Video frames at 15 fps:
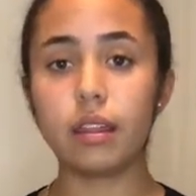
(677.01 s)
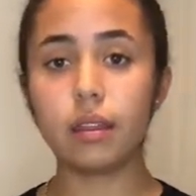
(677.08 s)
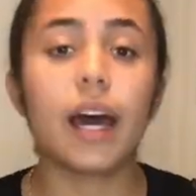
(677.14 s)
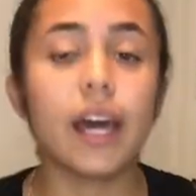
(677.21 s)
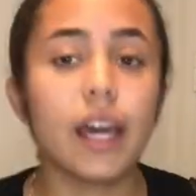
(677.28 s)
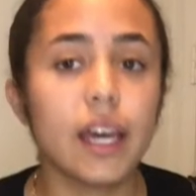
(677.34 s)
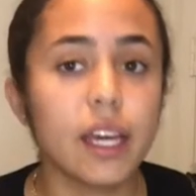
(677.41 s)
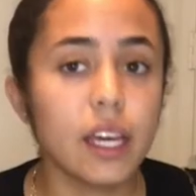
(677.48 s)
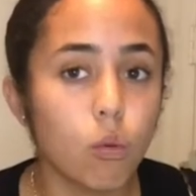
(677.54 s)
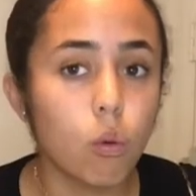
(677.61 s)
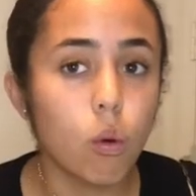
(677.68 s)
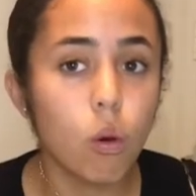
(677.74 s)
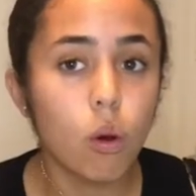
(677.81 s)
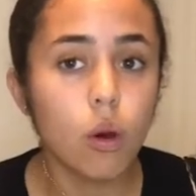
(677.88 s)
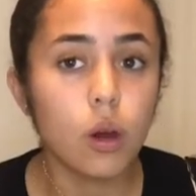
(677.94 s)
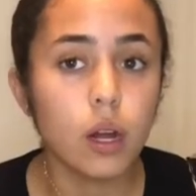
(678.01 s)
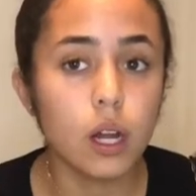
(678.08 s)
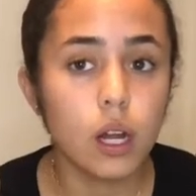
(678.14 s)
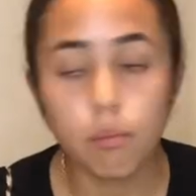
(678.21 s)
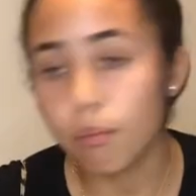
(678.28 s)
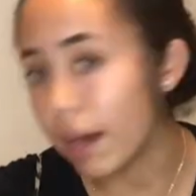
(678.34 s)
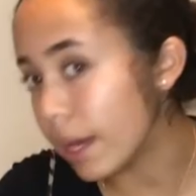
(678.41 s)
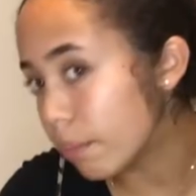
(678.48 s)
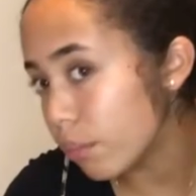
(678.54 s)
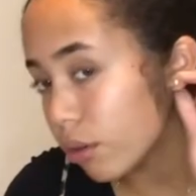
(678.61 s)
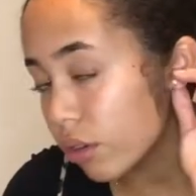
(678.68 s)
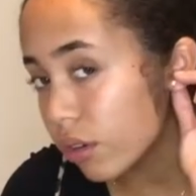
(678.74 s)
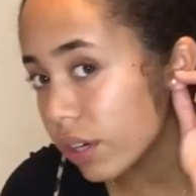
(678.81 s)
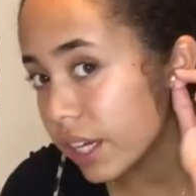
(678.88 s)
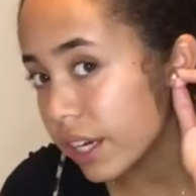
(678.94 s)
I wore my
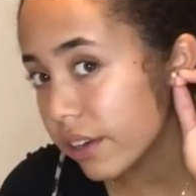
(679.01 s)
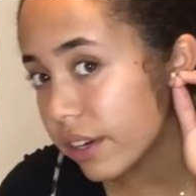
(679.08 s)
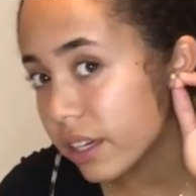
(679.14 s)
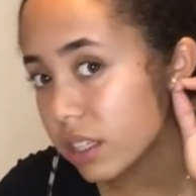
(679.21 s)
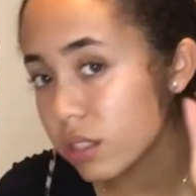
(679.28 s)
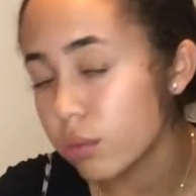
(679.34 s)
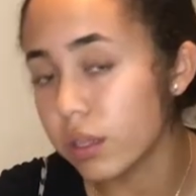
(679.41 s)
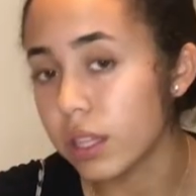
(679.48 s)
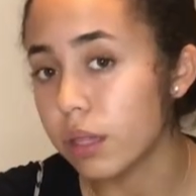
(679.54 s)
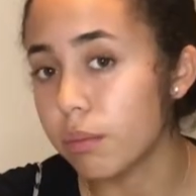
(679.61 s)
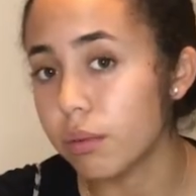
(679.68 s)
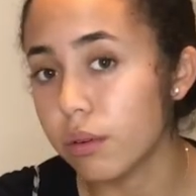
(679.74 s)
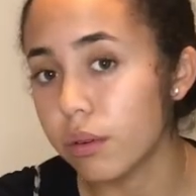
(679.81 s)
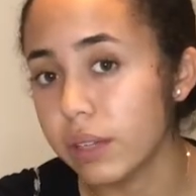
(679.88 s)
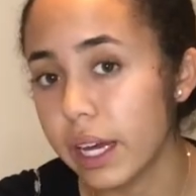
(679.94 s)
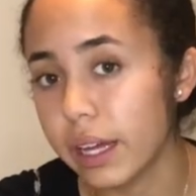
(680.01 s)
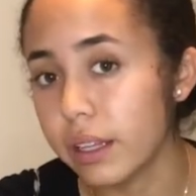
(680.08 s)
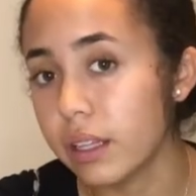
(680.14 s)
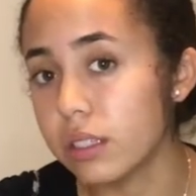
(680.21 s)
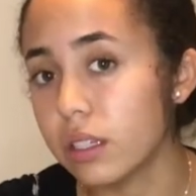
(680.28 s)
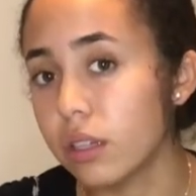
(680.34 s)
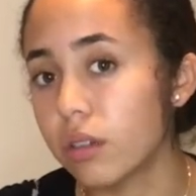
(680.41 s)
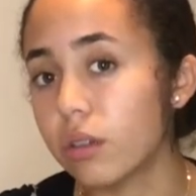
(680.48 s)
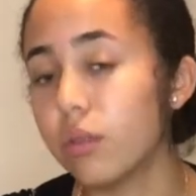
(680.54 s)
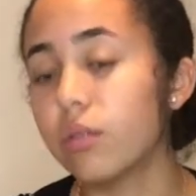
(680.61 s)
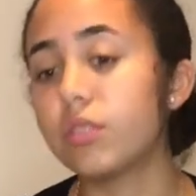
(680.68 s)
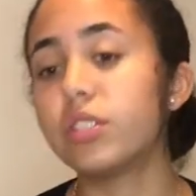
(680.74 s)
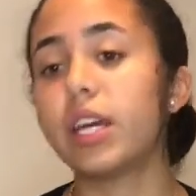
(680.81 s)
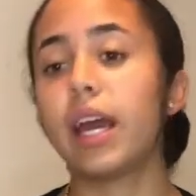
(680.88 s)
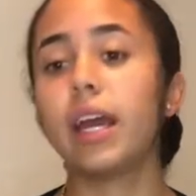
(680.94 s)
pearl earrings with a pearl necklace on a gold
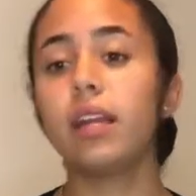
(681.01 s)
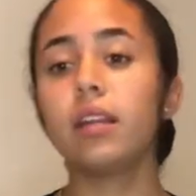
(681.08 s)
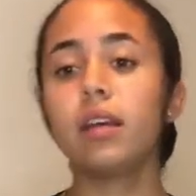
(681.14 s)
chain